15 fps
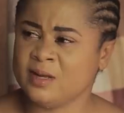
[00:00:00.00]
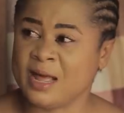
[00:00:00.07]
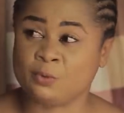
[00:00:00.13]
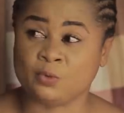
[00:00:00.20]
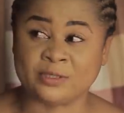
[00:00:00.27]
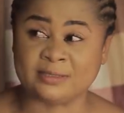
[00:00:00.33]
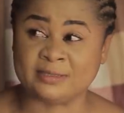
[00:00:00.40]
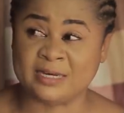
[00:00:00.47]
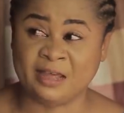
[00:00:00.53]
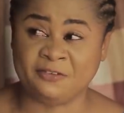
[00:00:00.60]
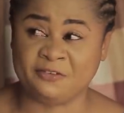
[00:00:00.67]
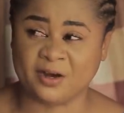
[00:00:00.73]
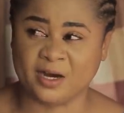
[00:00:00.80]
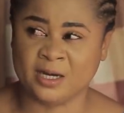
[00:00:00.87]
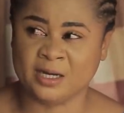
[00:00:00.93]
I would
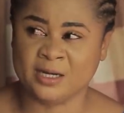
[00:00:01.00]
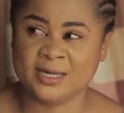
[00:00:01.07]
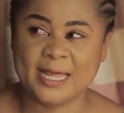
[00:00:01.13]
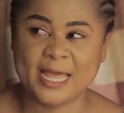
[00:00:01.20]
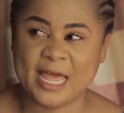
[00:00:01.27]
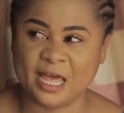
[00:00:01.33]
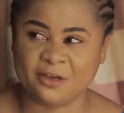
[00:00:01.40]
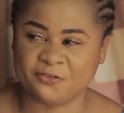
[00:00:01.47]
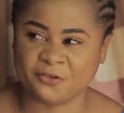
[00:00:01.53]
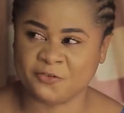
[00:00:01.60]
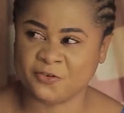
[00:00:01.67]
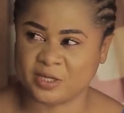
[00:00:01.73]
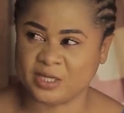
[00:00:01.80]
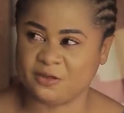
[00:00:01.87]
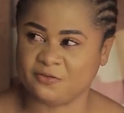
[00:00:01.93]
never, ever
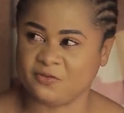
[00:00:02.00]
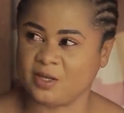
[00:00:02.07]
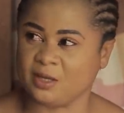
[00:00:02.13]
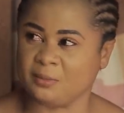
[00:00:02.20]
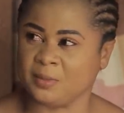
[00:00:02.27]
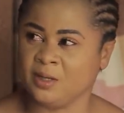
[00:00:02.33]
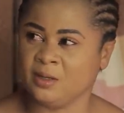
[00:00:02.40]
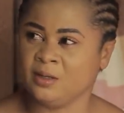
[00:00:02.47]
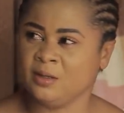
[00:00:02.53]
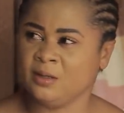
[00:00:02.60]
forgive him.